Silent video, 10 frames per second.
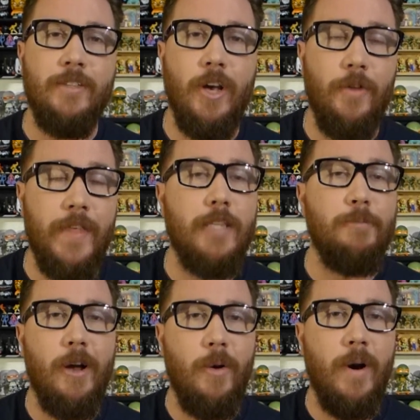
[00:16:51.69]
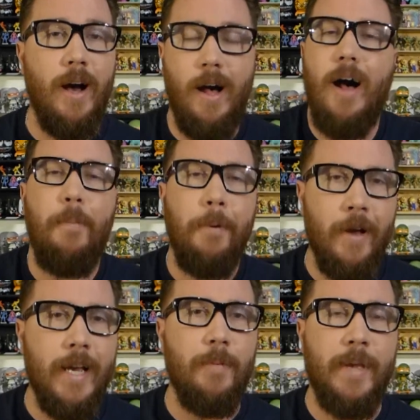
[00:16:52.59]
So that's probably why I'll
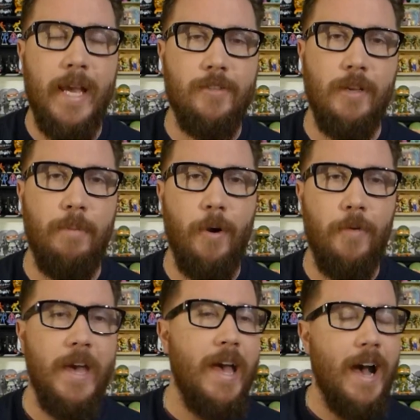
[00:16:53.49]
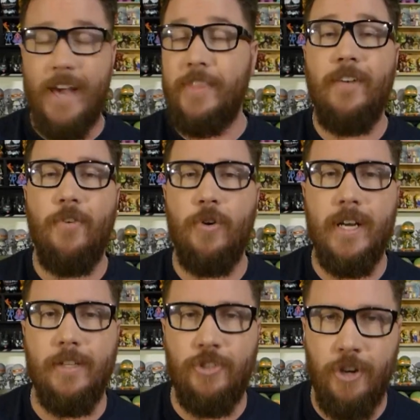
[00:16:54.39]
probably end up canceling both. I think I've already
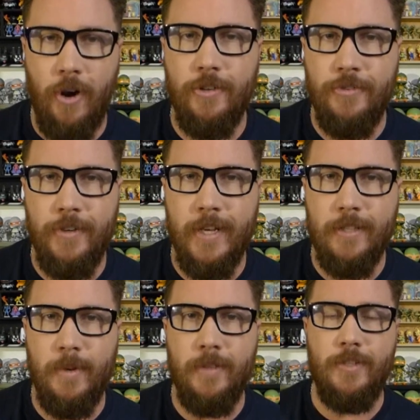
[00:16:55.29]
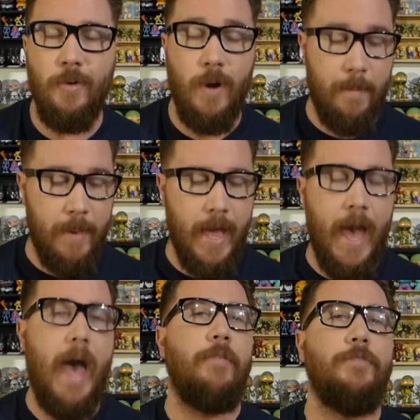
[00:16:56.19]
gotten charged for next month, so I may
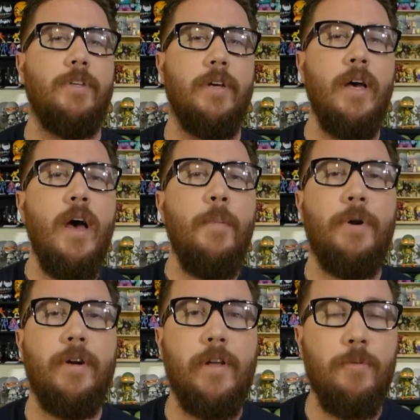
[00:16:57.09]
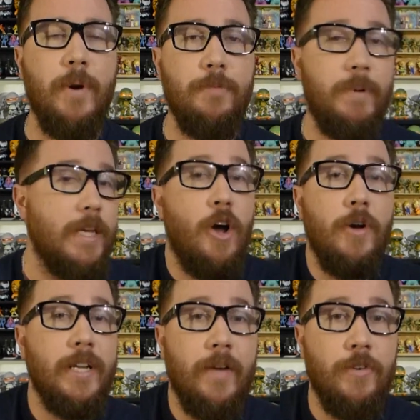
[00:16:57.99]
have to put in another month. But you
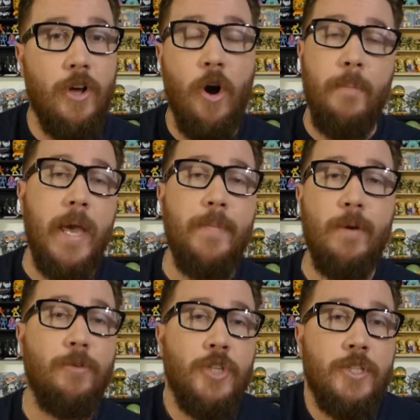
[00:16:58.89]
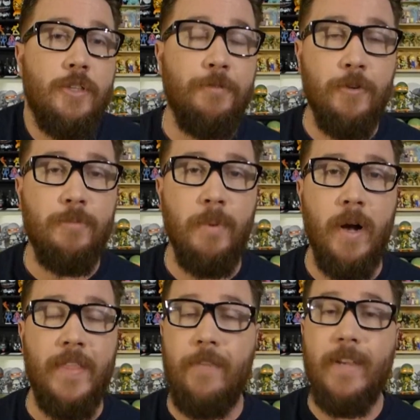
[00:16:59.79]
know, you never know. Maybe it was just the first
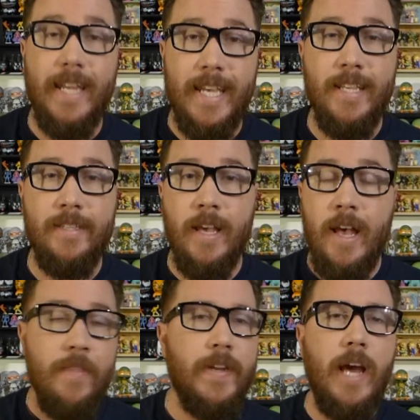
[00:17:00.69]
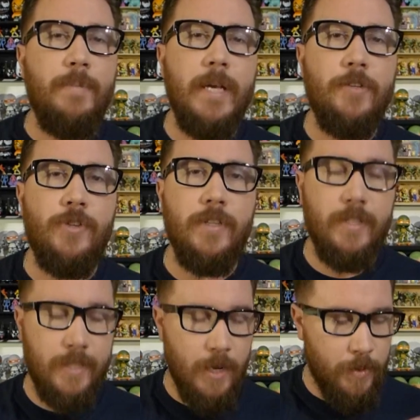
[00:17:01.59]
month. If it is, then I'd be interested
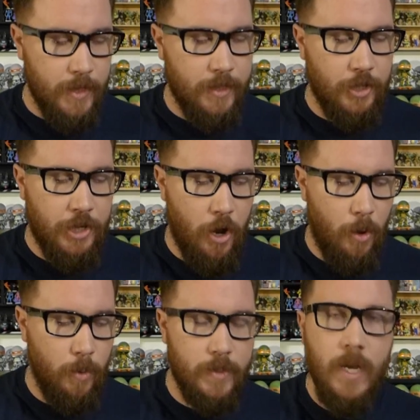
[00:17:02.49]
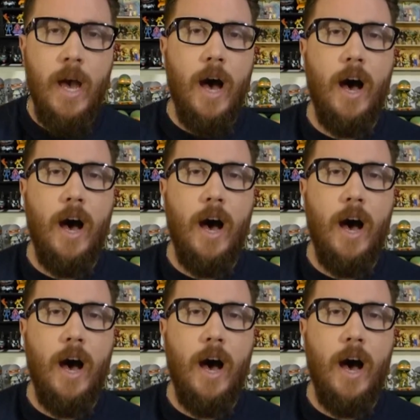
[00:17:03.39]
to see where this goes.